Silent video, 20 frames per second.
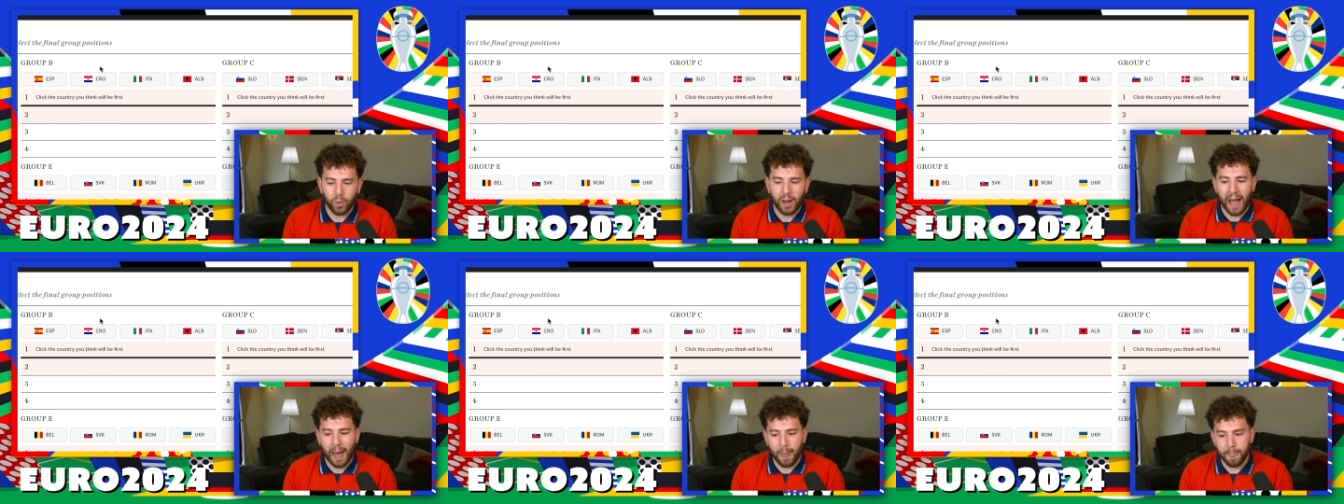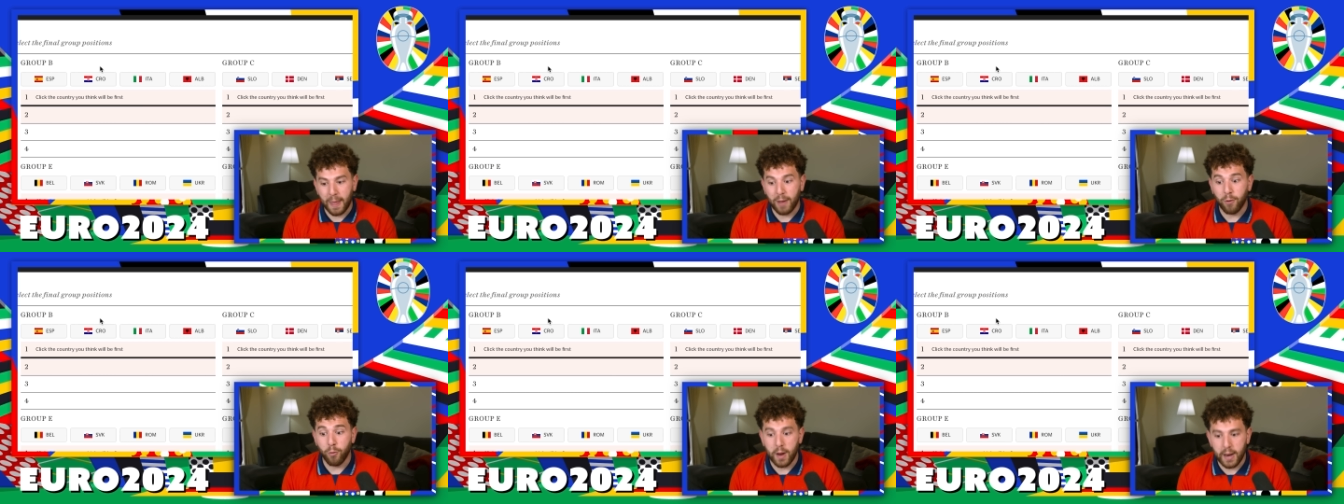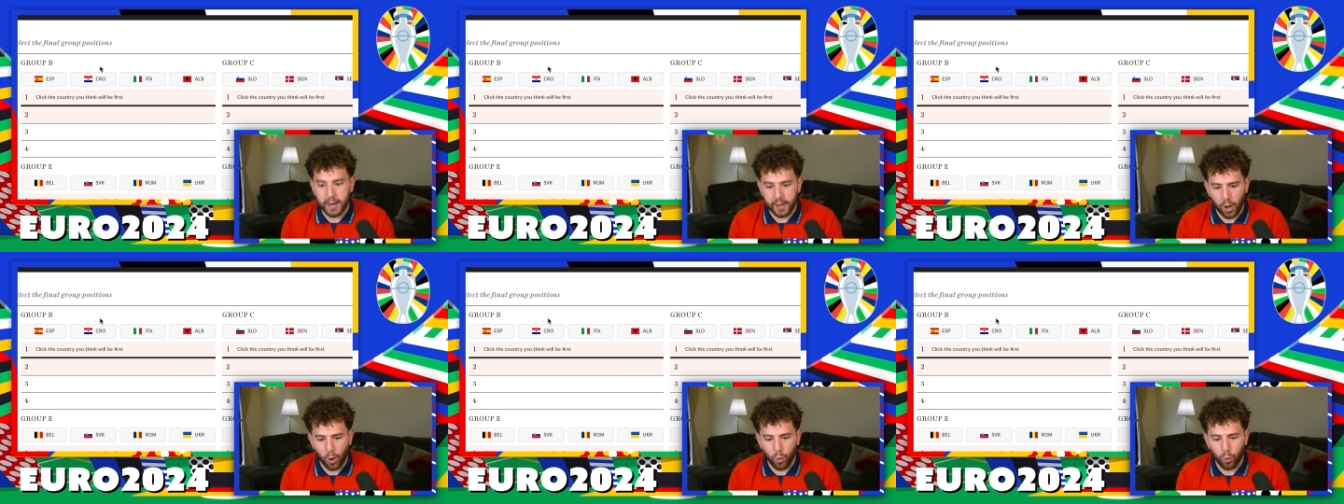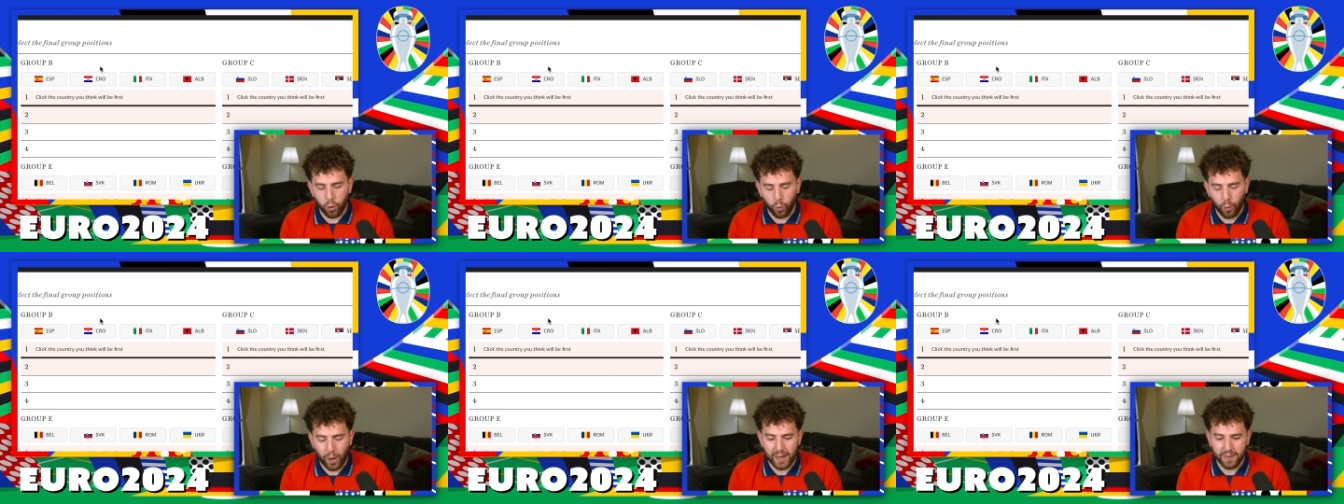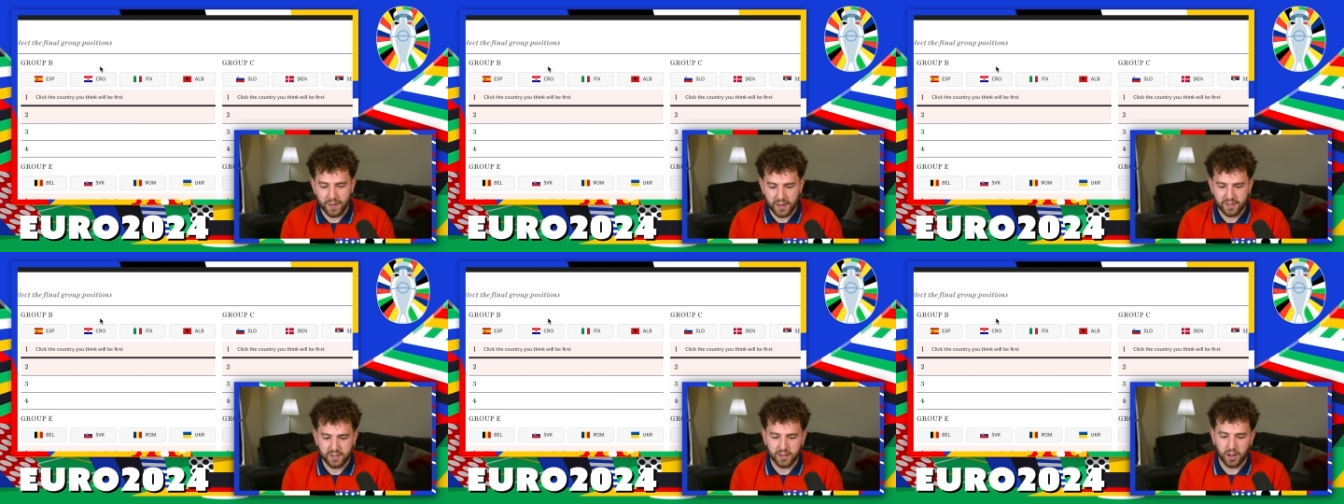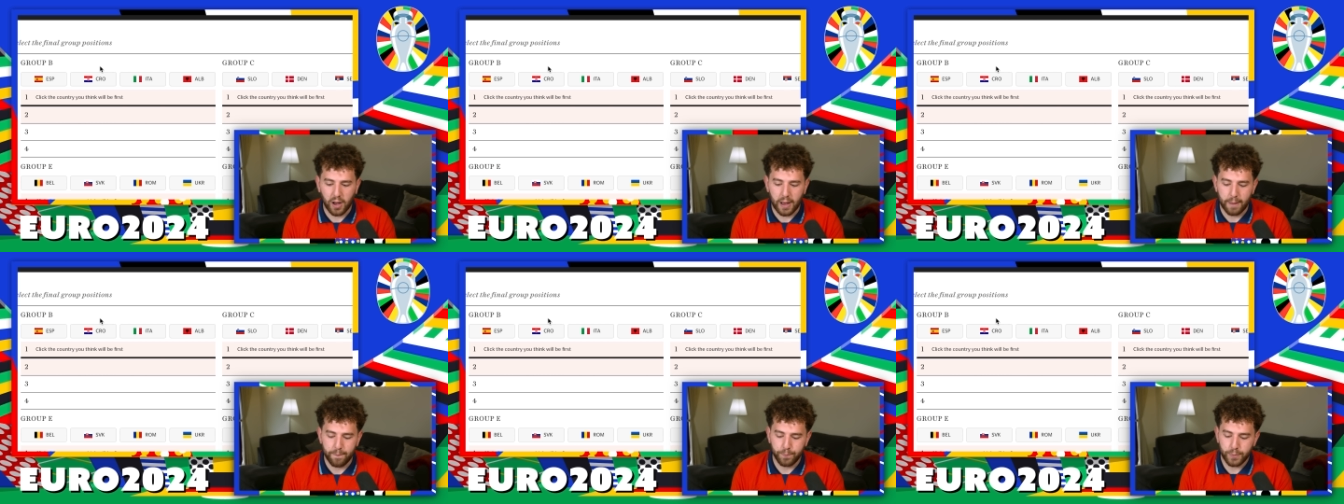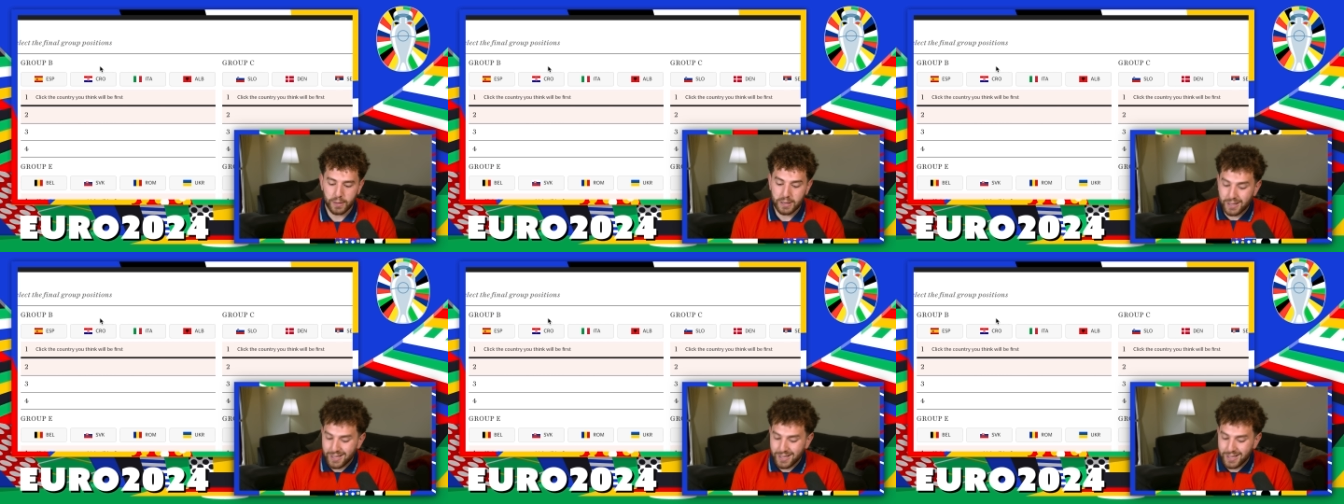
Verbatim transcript: Can they really go all the way this time?